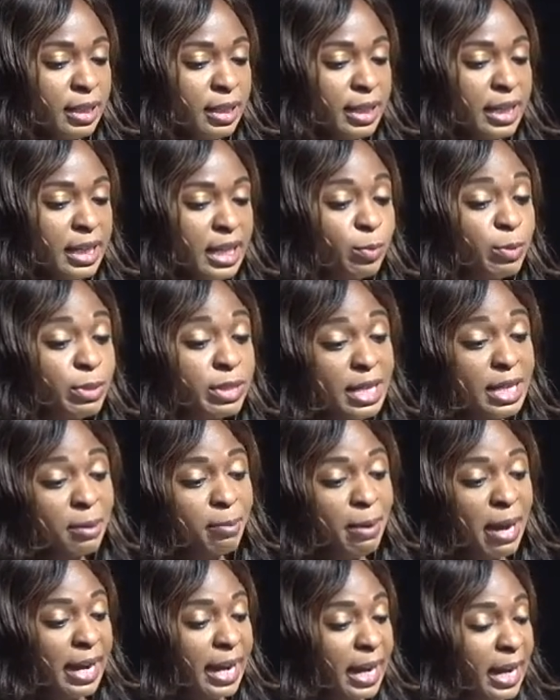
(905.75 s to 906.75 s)
He was led
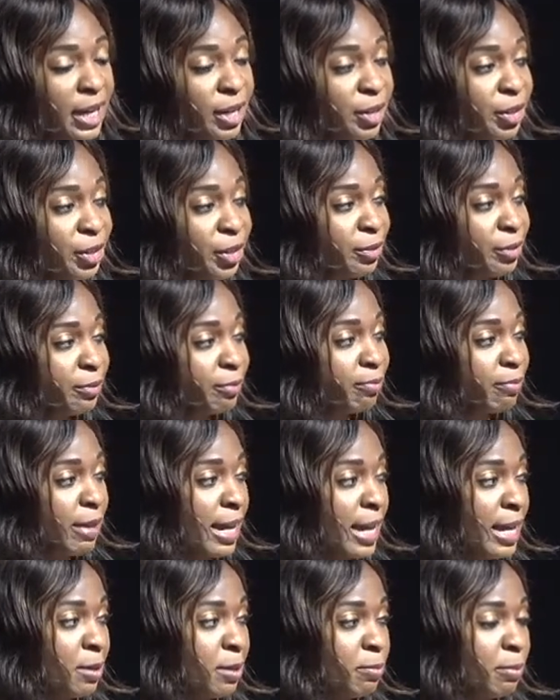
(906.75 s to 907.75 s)
by anger
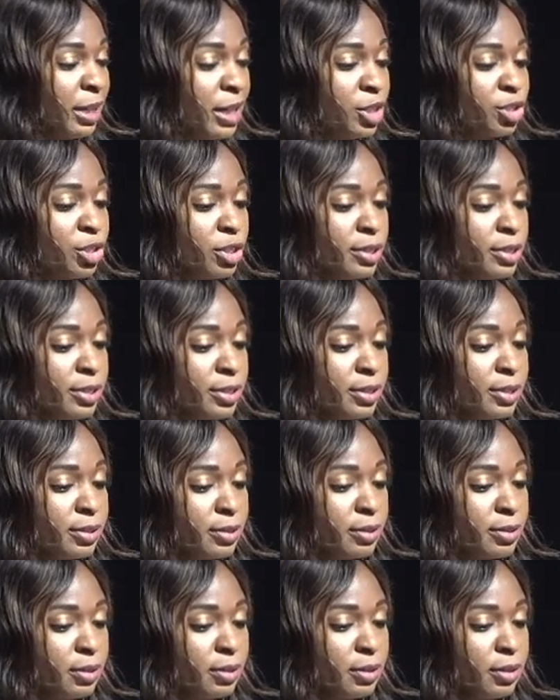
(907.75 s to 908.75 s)
and impatience.
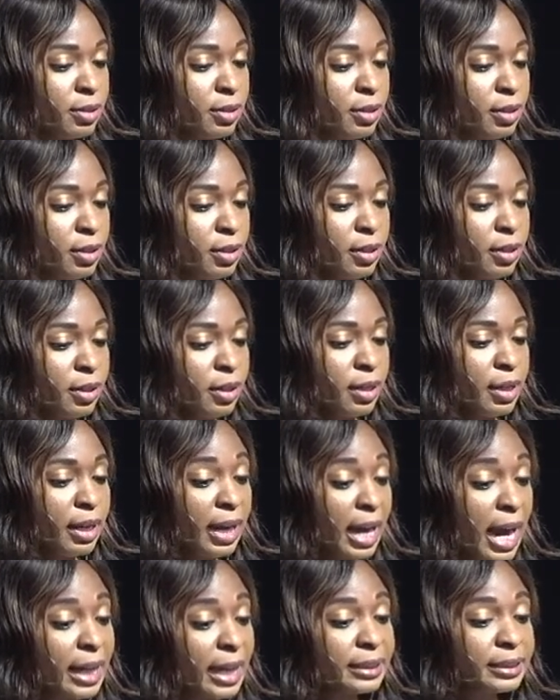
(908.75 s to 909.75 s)

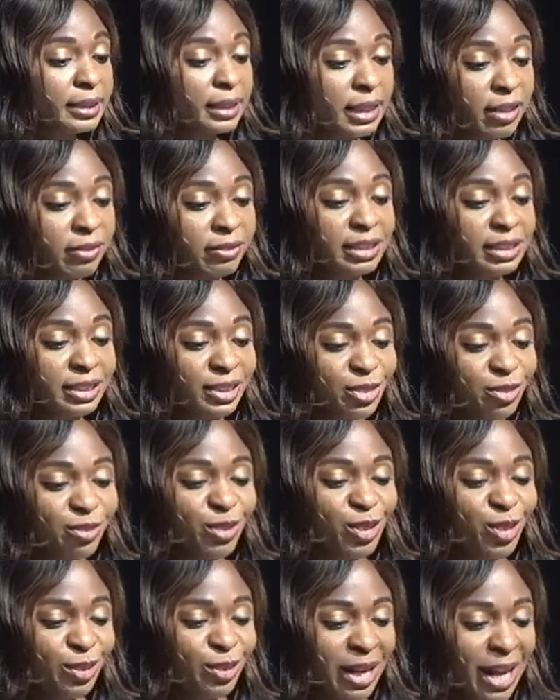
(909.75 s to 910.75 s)
God's love still
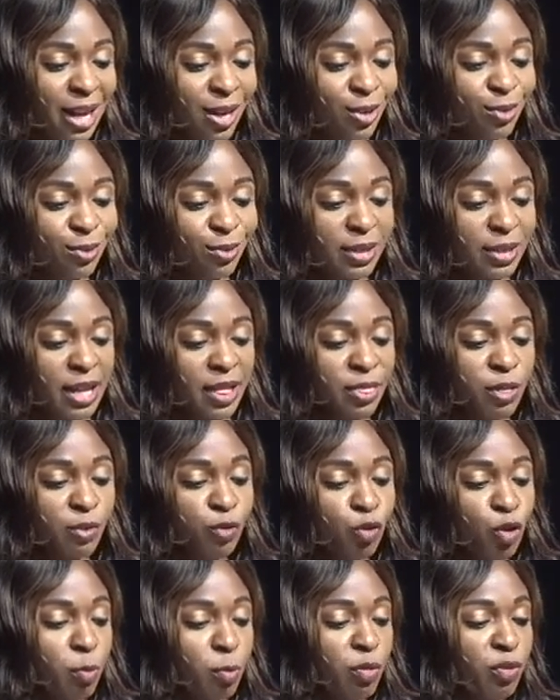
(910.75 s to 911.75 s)
flowed out in the
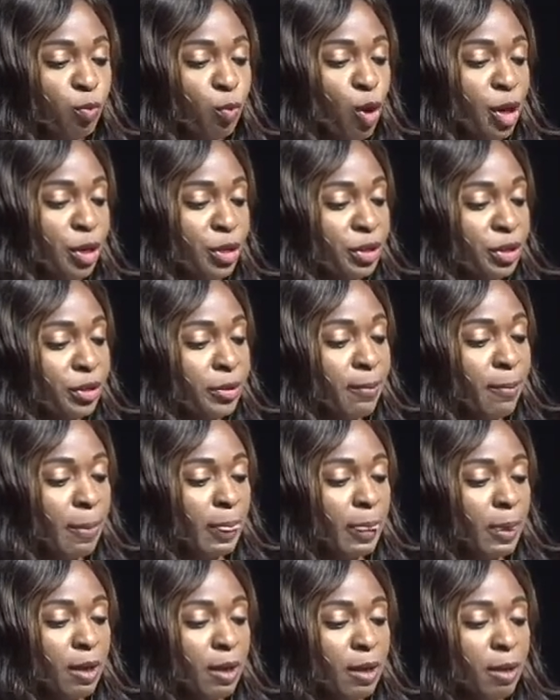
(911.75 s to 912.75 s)
form of water,
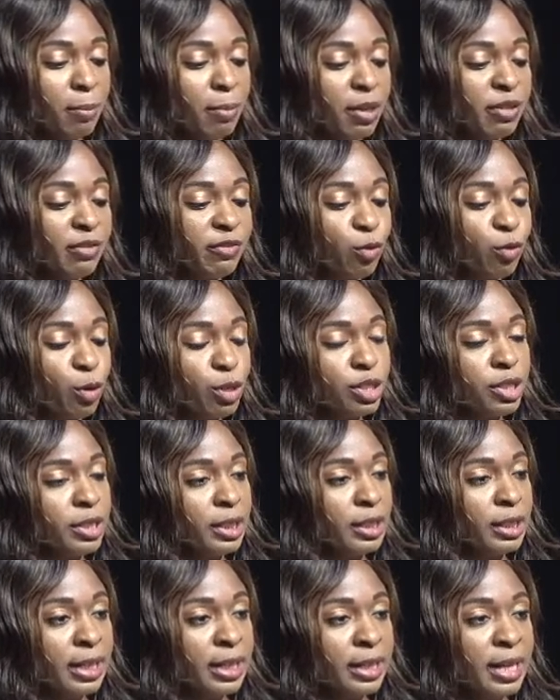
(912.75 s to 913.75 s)
but
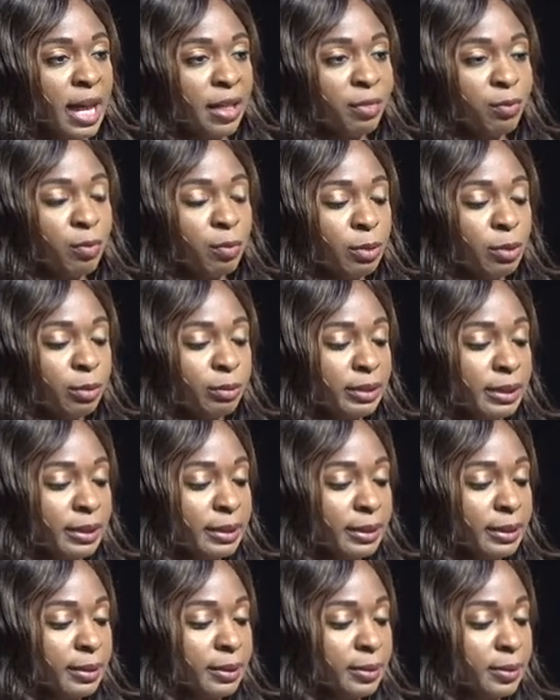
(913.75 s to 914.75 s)
unfortunately not through
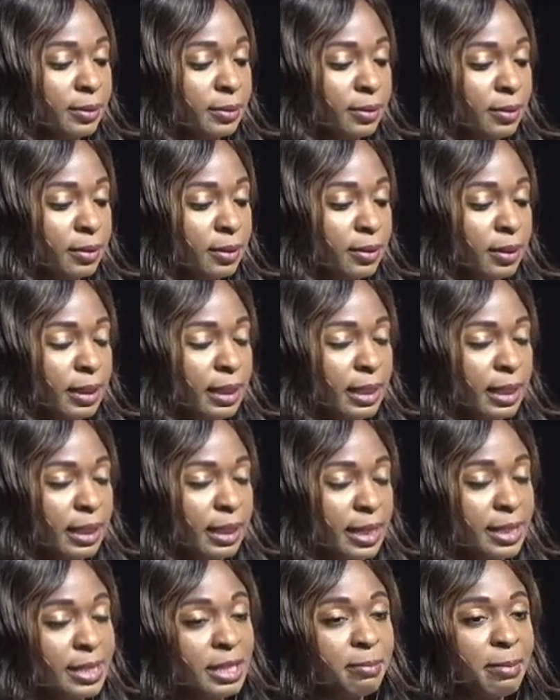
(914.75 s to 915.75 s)
Moses,
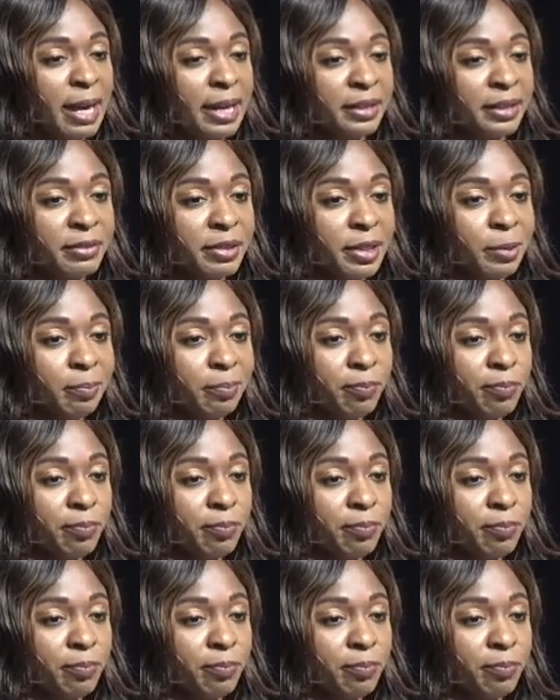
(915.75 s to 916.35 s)
in spite of him.